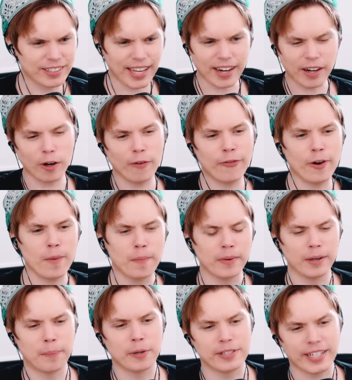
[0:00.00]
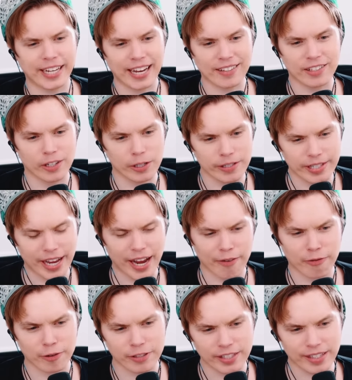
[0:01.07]
Does that girl from uh, Pussycat Dolls
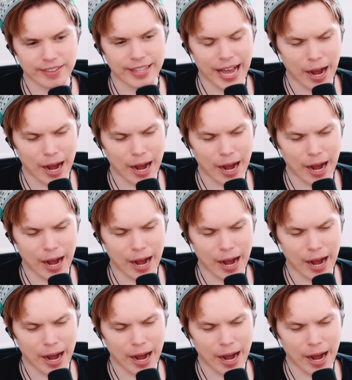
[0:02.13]
ever sit